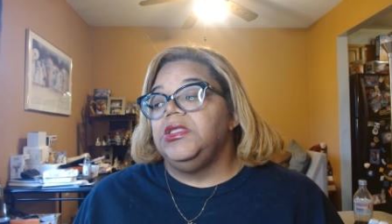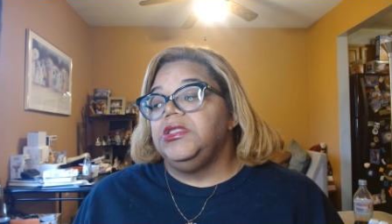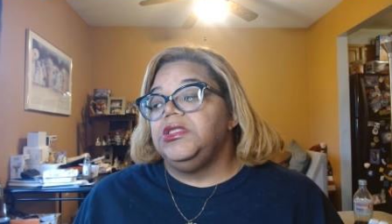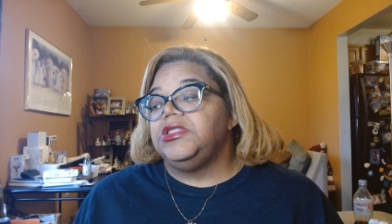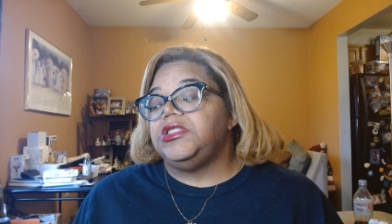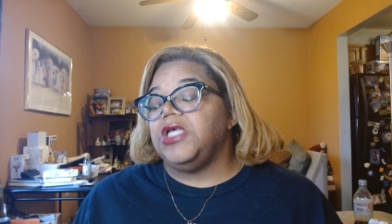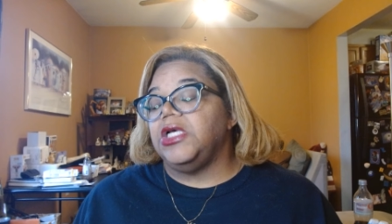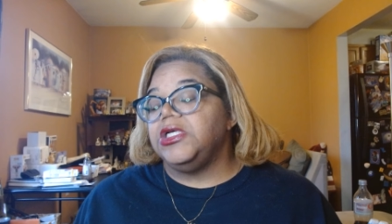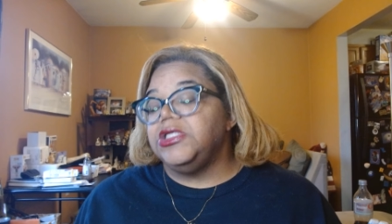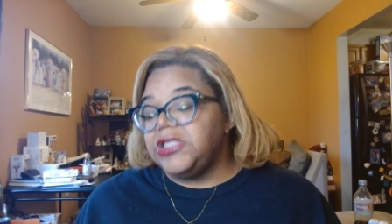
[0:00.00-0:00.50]

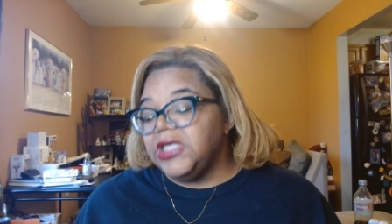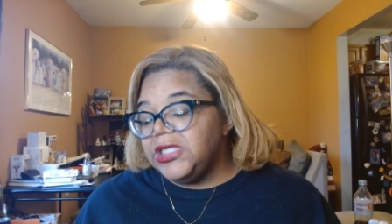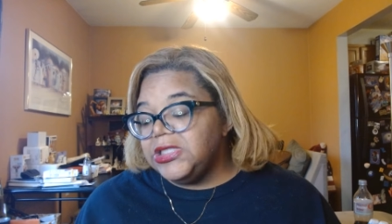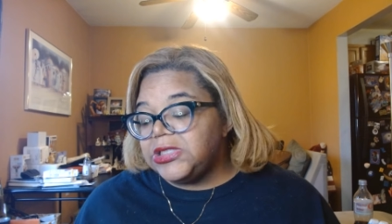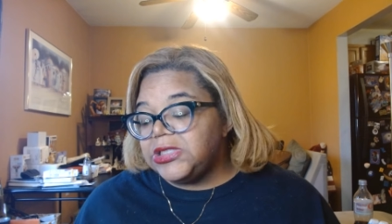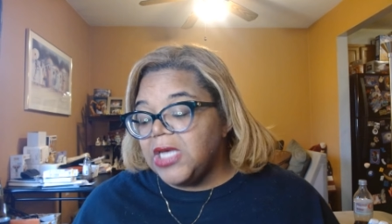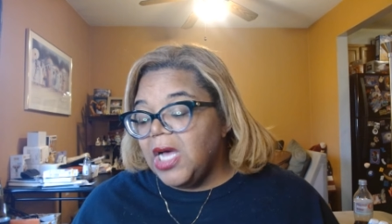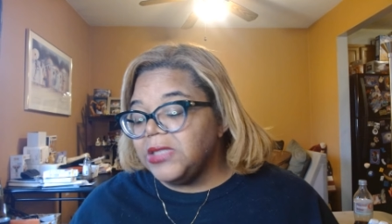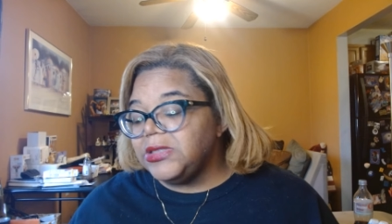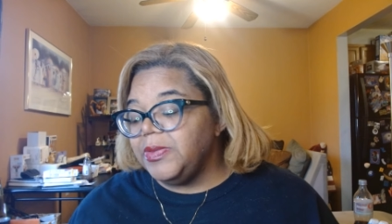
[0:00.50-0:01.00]
So she
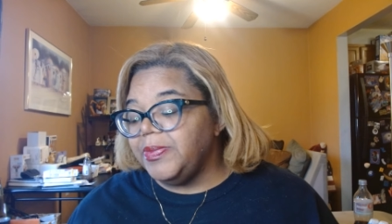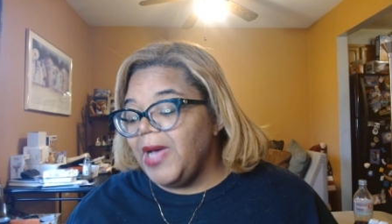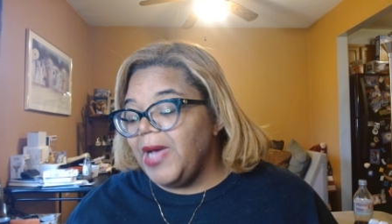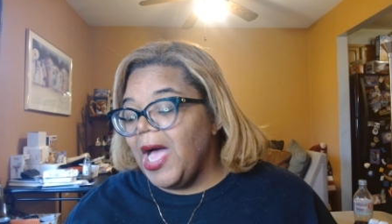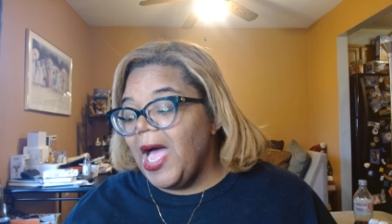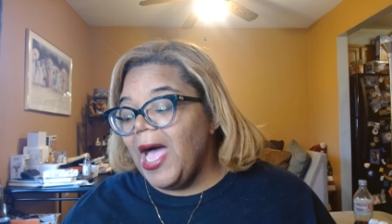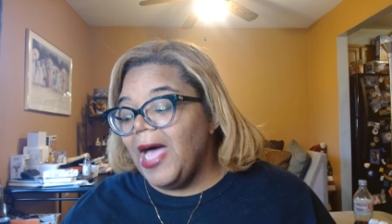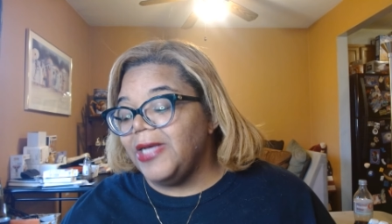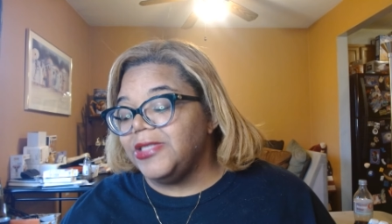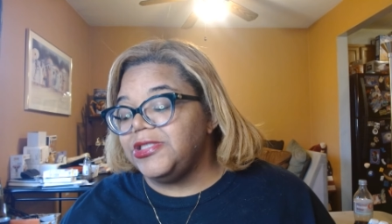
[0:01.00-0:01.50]
talks
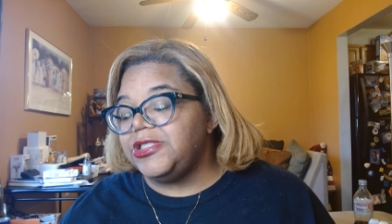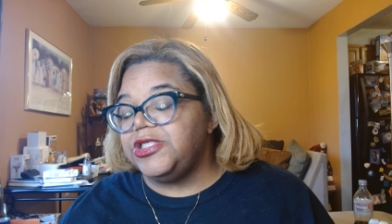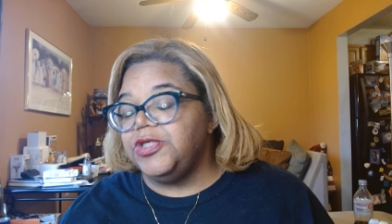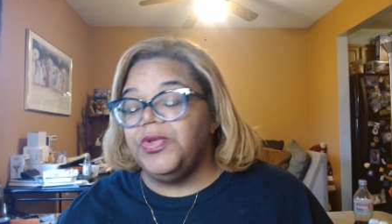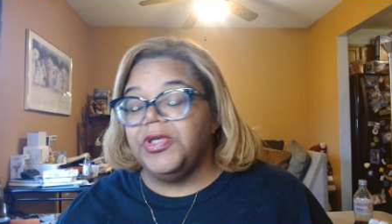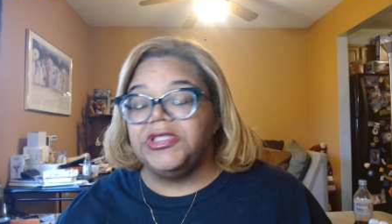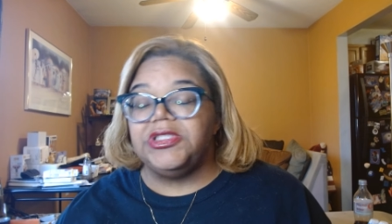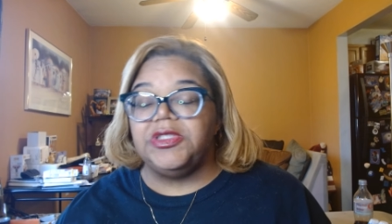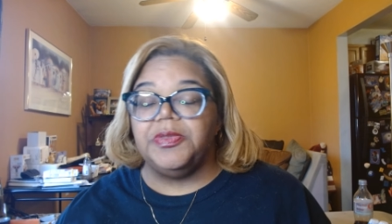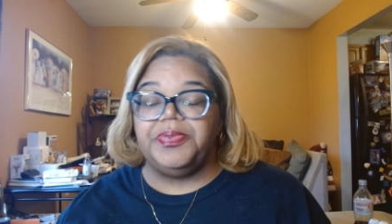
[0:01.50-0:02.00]
about how she
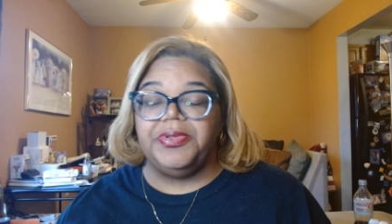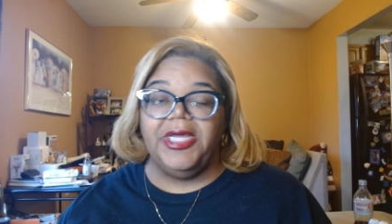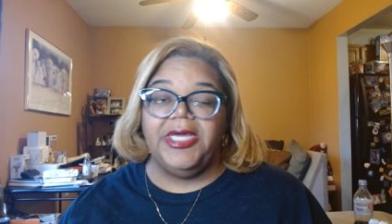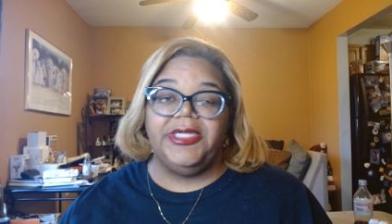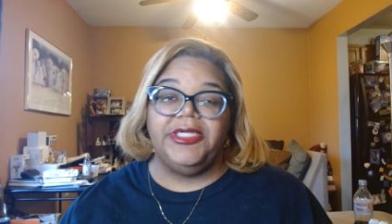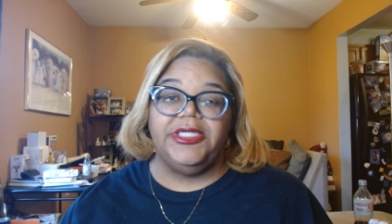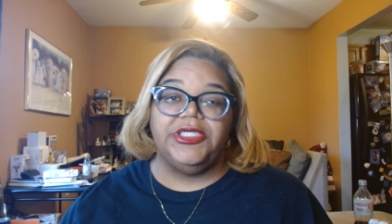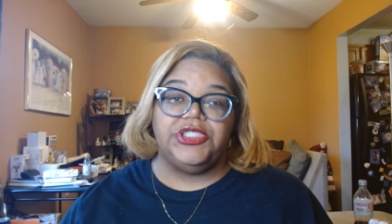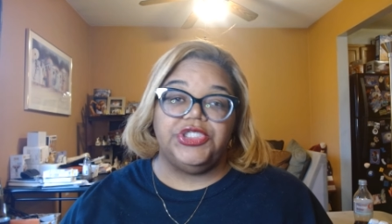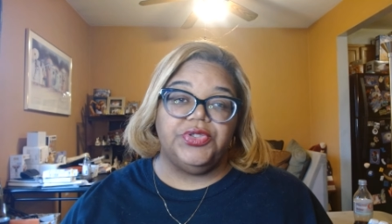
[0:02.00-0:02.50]
wants to plan
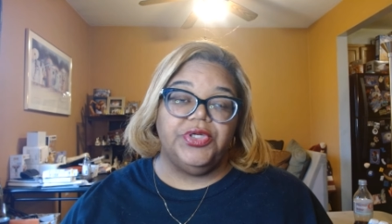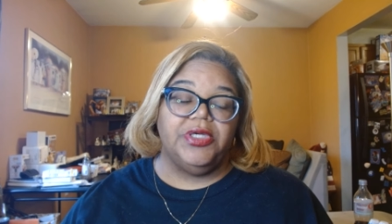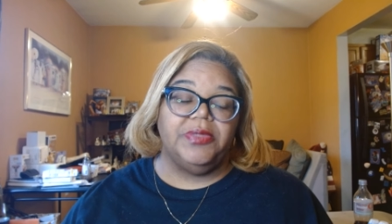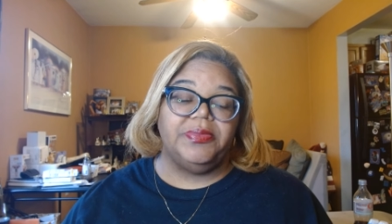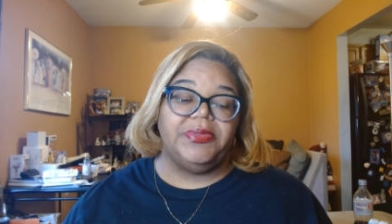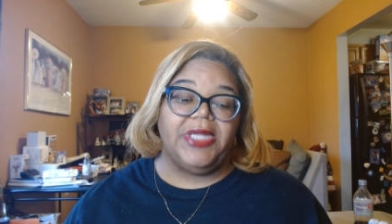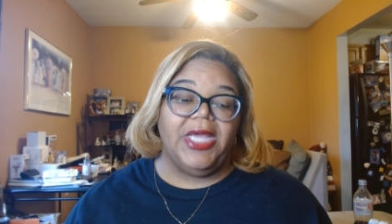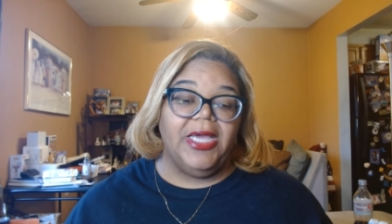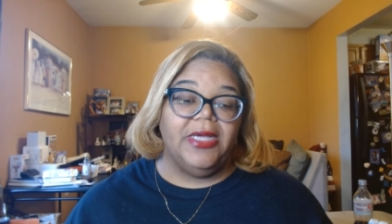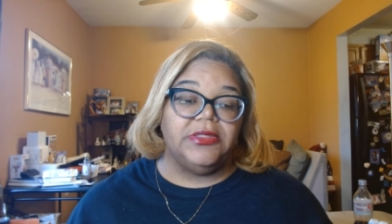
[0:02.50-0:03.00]
this
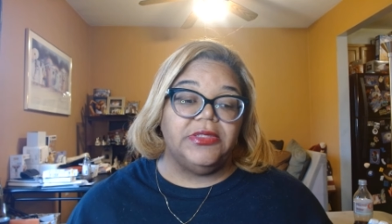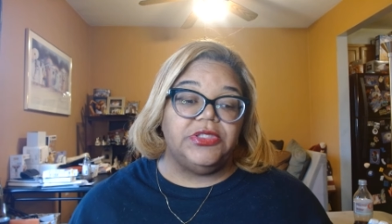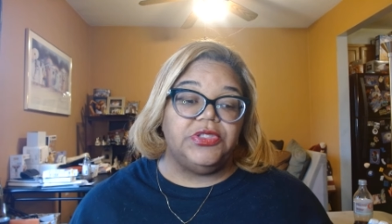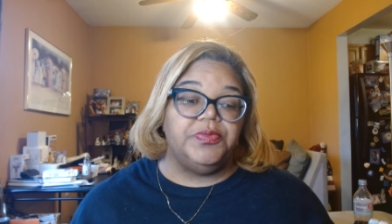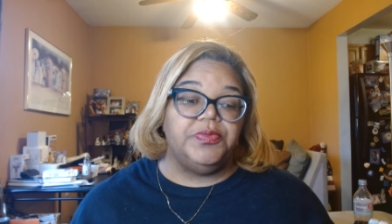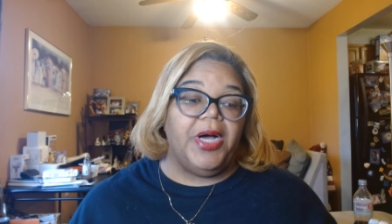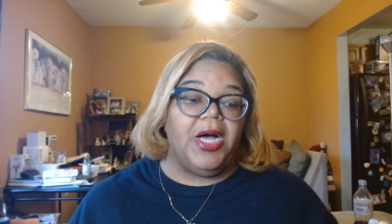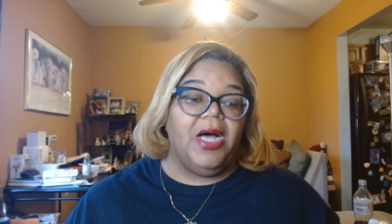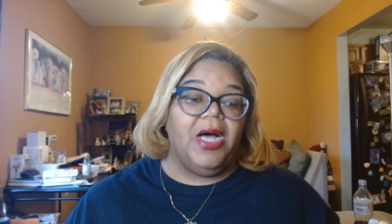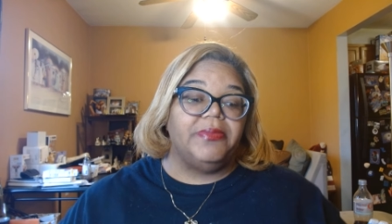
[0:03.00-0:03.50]
trip down to
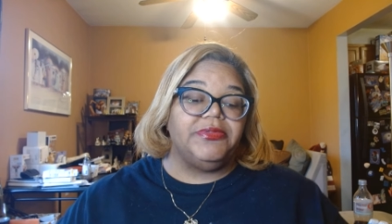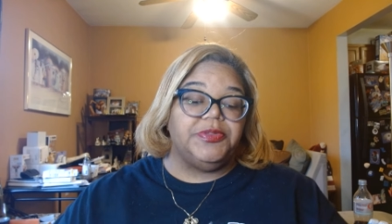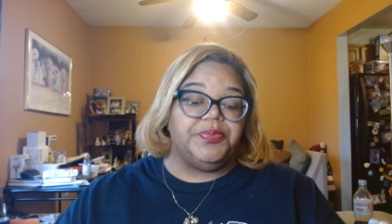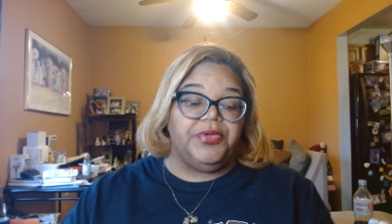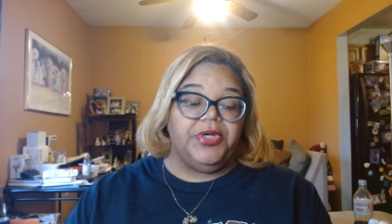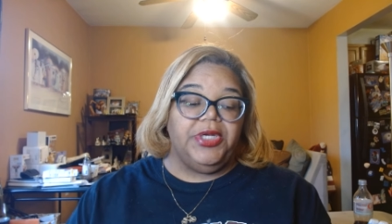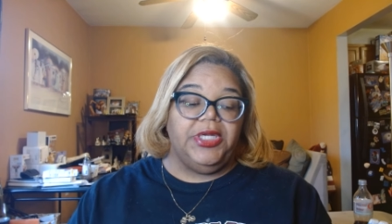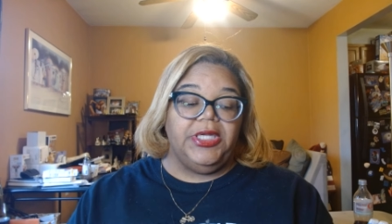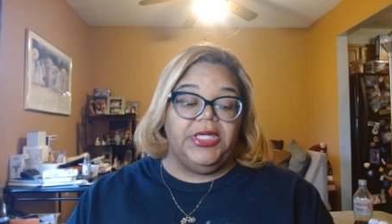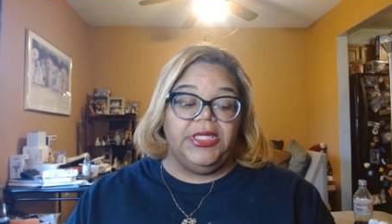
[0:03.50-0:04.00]
Palm
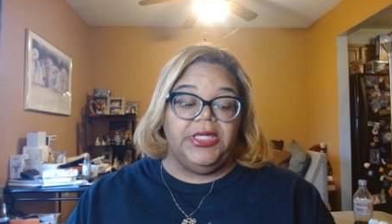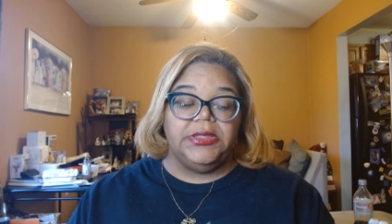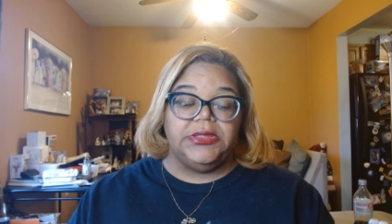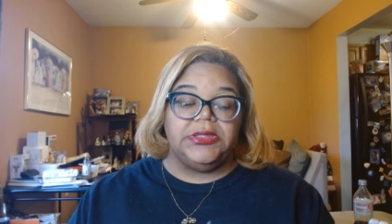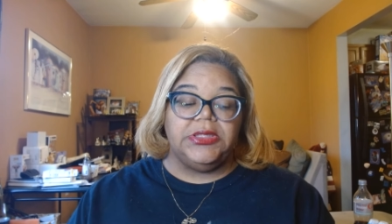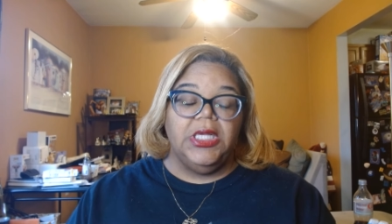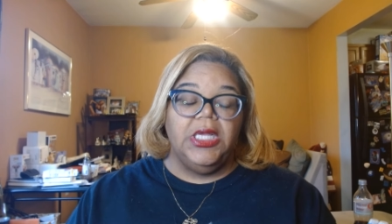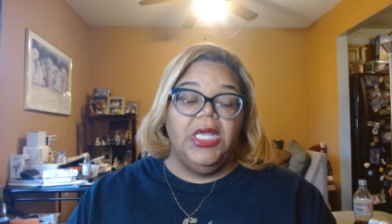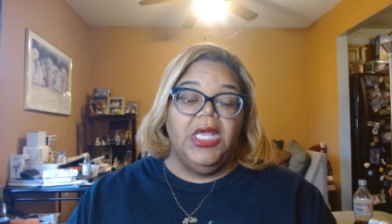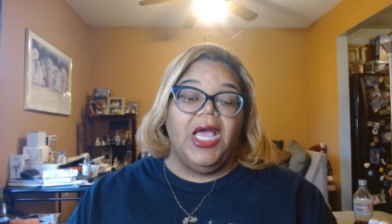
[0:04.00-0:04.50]
Springs.